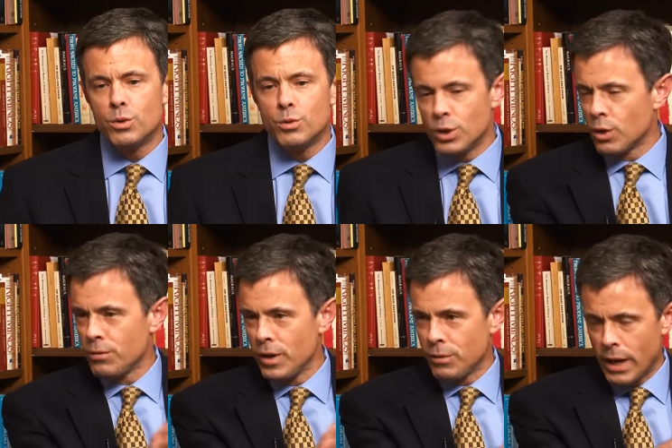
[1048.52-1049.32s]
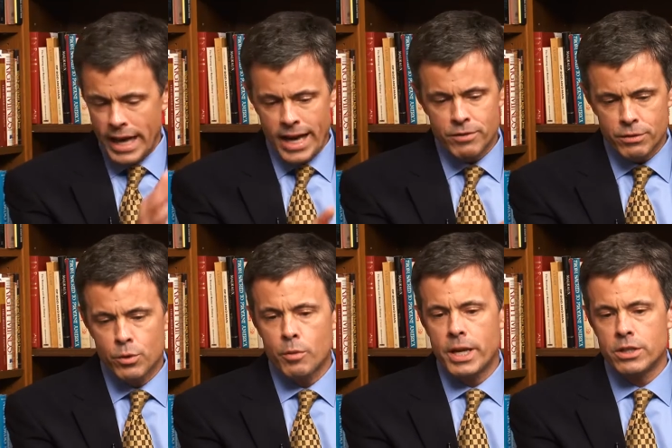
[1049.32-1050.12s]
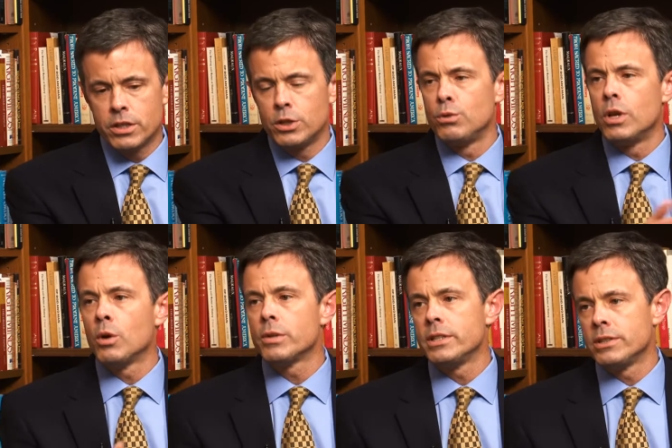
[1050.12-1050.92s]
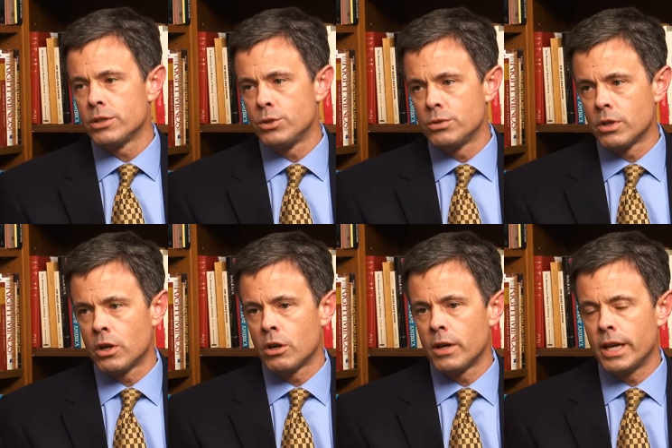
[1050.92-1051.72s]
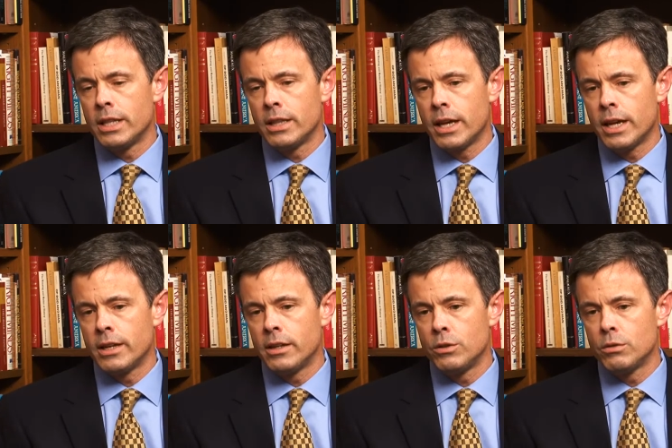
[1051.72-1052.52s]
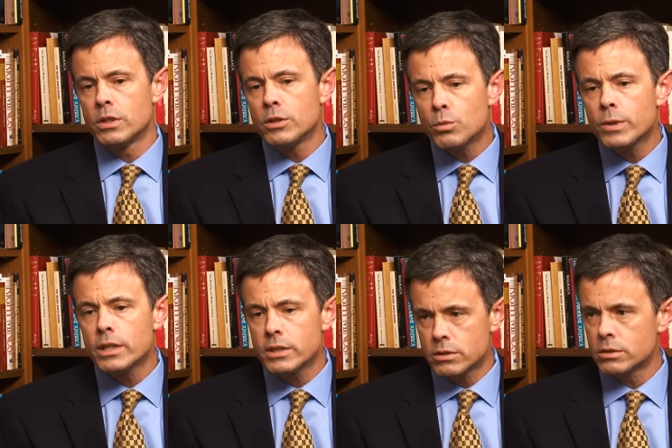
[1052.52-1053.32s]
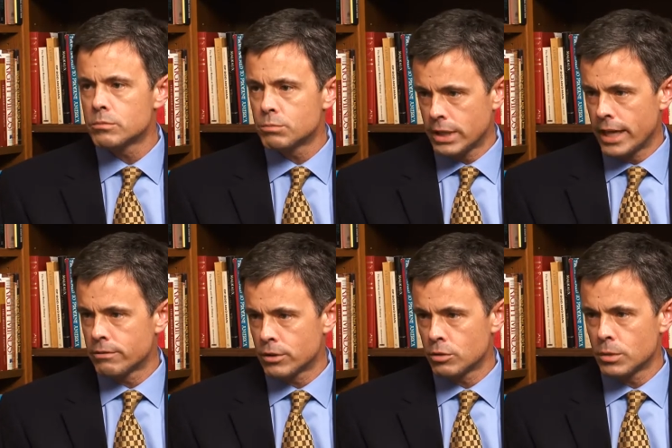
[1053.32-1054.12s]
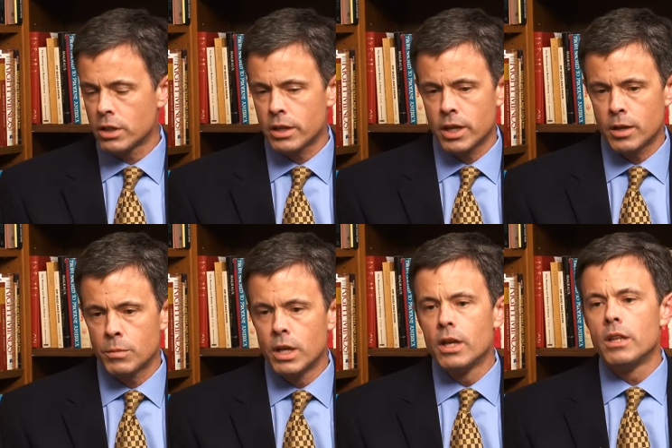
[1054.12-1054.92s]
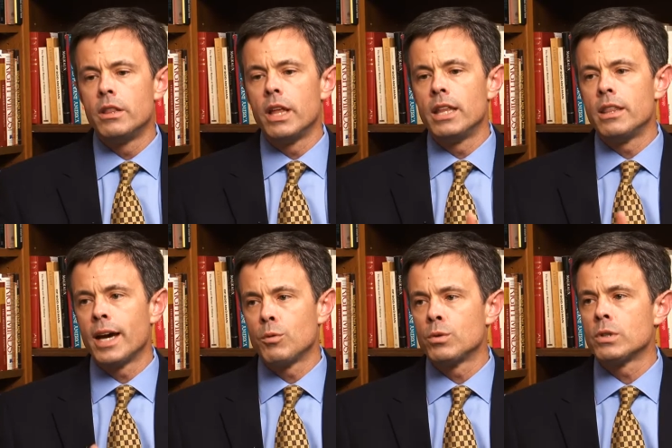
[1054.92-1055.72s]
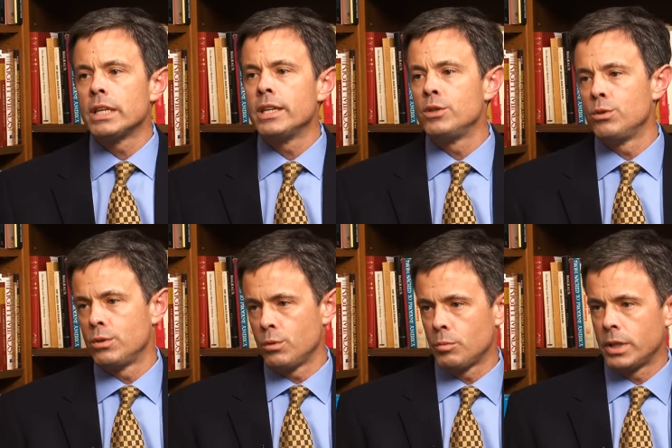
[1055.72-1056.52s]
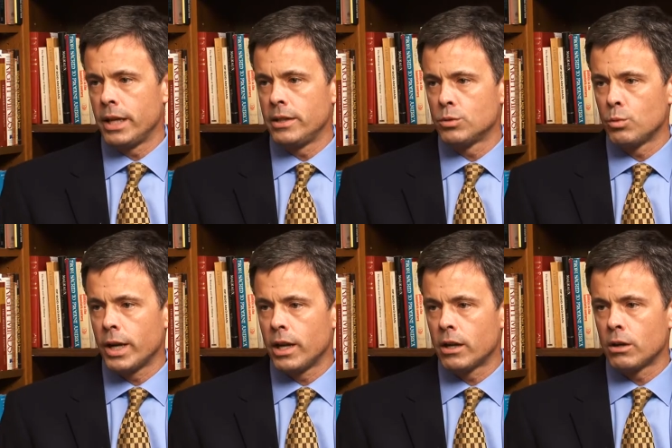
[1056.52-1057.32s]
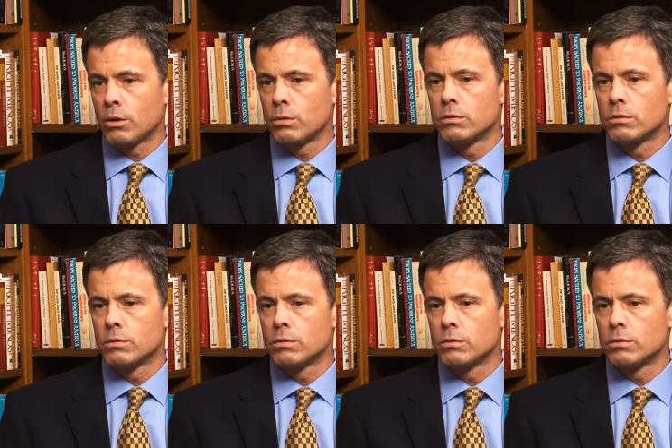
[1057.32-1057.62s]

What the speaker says: if you have the formation, you know what these issues are, and you're willing to stand firm on them, then that will lead you to a place where